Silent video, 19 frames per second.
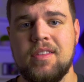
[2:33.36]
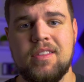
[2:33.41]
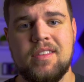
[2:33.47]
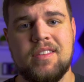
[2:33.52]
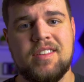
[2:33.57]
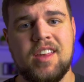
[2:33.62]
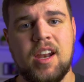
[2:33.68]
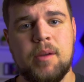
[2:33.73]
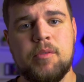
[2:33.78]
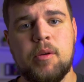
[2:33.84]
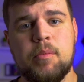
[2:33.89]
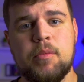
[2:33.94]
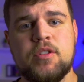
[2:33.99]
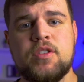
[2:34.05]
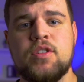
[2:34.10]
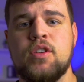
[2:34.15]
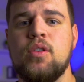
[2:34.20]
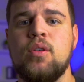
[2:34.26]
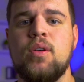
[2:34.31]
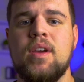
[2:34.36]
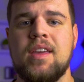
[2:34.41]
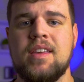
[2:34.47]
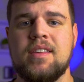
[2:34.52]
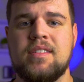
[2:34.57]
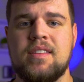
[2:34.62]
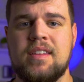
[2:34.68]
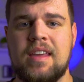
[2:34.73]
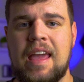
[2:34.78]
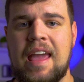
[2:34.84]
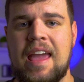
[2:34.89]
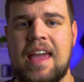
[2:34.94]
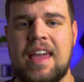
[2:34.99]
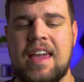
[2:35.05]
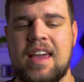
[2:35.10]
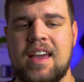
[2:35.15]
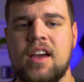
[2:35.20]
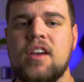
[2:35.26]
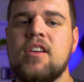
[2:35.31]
Setup number 2 is a